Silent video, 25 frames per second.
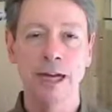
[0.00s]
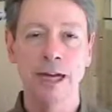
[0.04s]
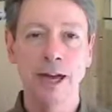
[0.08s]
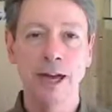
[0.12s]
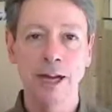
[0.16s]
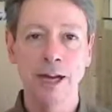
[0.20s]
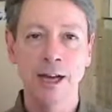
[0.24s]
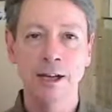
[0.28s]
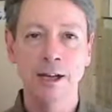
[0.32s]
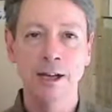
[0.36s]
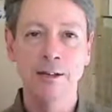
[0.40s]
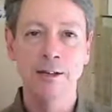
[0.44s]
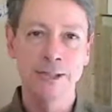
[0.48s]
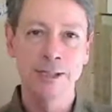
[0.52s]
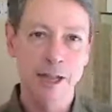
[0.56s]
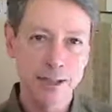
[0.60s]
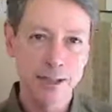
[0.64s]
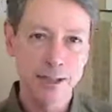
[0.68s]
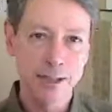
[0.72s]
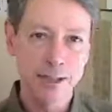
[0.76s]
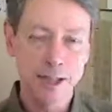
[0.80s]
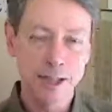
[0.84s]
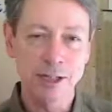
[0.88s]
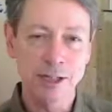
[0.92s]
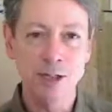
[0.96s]
Uh,
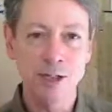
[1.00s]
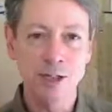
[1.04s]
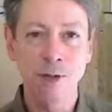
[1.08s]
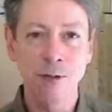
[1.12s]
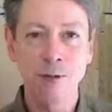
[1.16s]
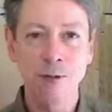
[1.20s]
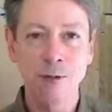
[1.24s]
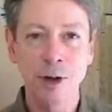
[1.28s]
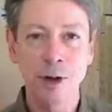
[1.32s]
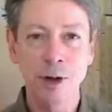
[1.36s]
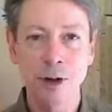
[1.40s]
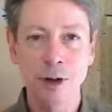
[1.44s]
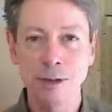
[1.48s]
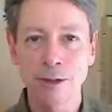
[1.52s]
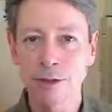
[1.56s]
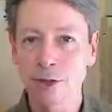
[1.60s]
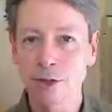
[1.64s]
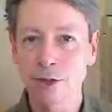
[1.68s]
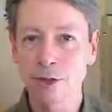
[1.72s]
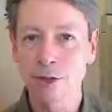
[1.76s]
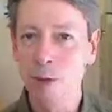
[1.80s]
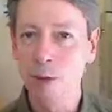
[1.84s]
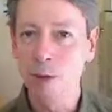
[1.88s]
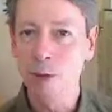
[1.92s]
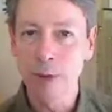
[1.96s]
sounds like so far there's
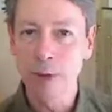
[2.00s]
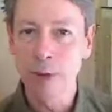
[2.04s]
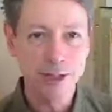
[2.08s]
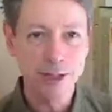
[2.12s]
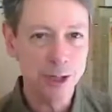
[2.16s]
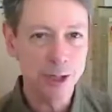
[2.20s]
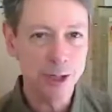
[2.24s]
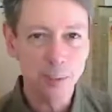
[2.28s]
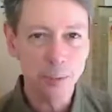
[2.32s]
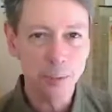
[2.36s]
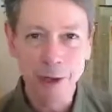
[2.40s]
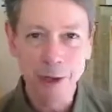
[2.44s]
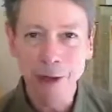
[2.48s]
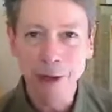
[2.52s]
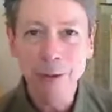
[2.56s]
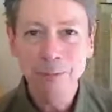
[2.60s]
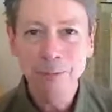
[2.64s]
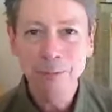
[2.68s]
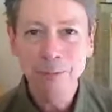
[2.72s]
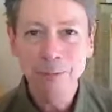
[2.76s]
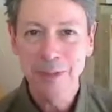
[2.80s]
no magic pill.